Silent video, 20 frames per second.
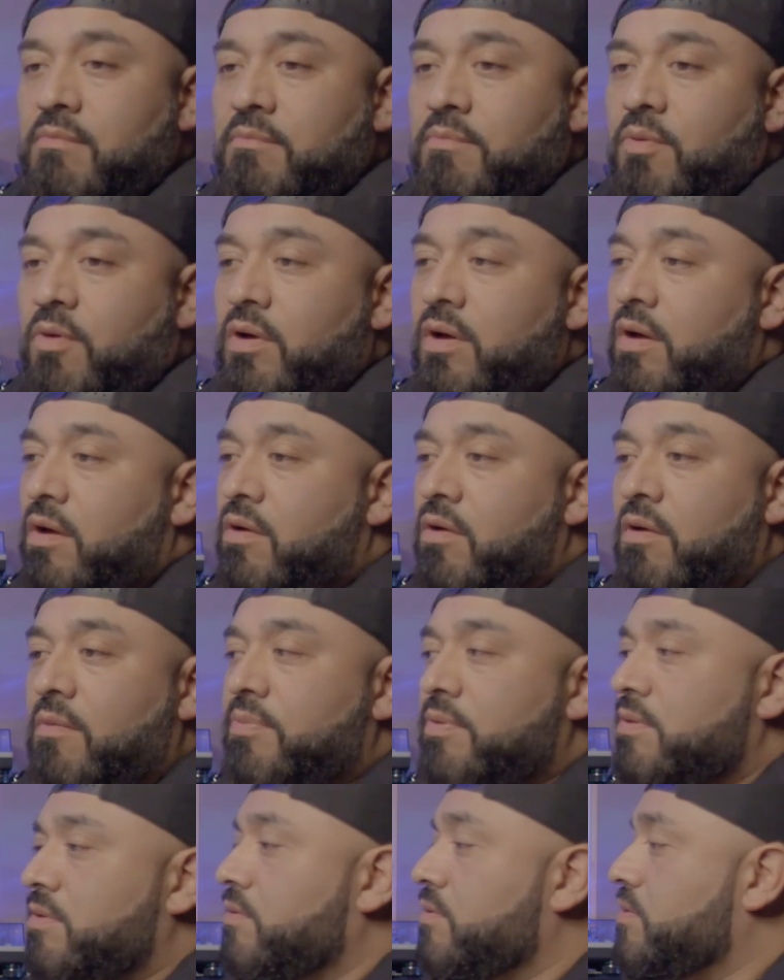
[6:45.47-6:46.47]
boy or
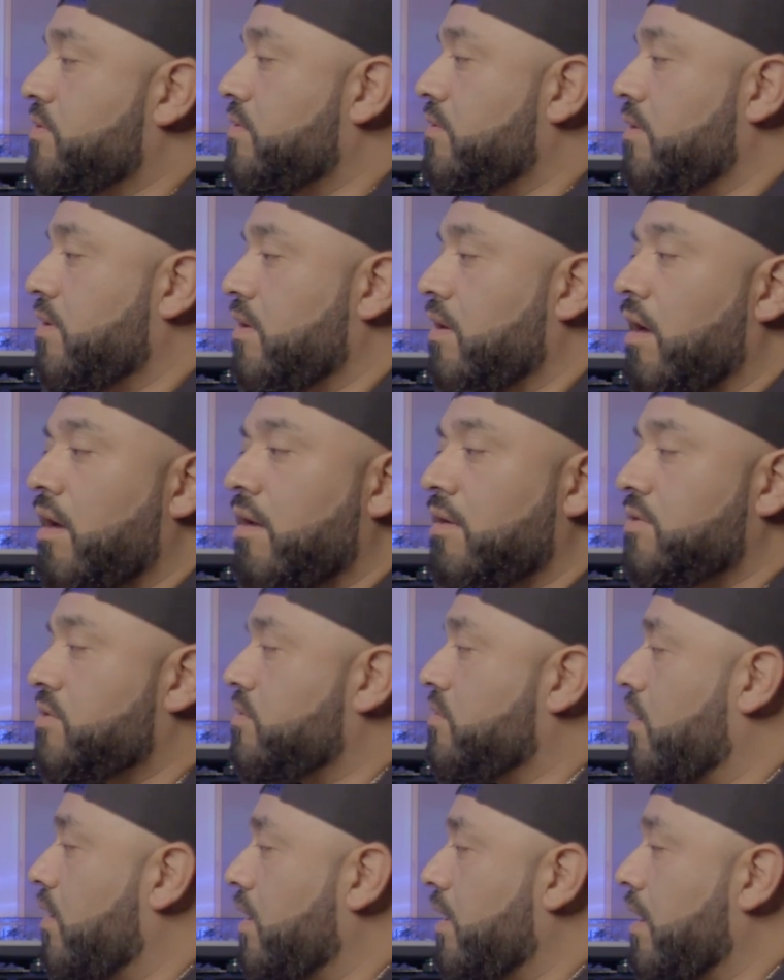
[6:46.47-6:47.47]
girl producer, young,
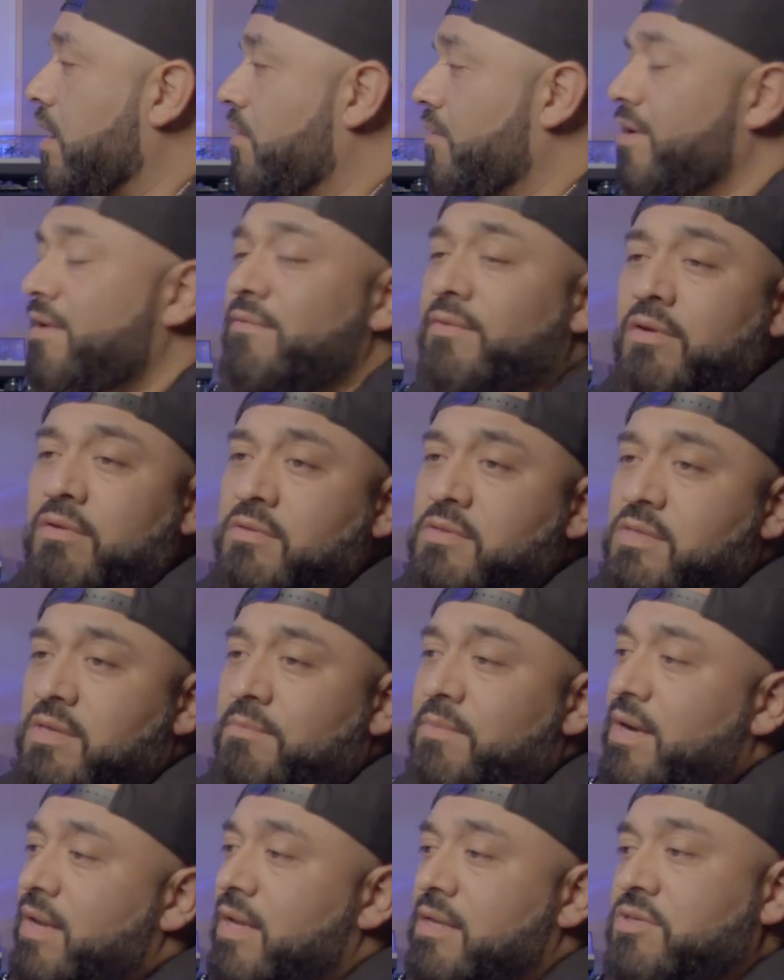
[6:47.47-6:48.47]
starting out, or even
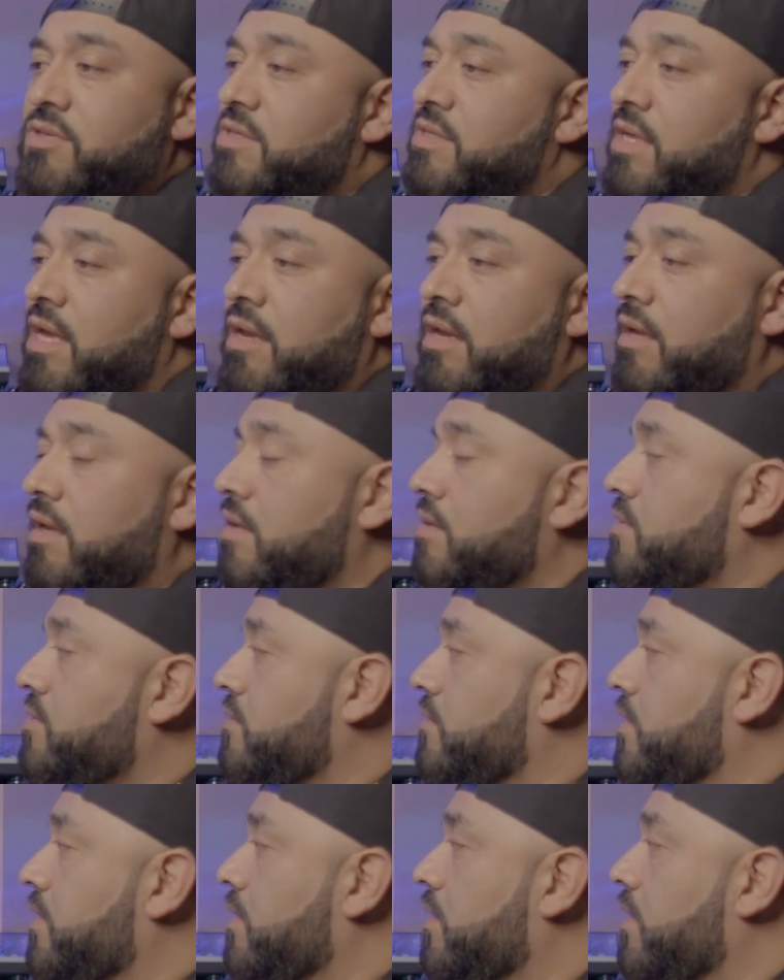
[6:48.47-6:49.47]
somebody that's just getting into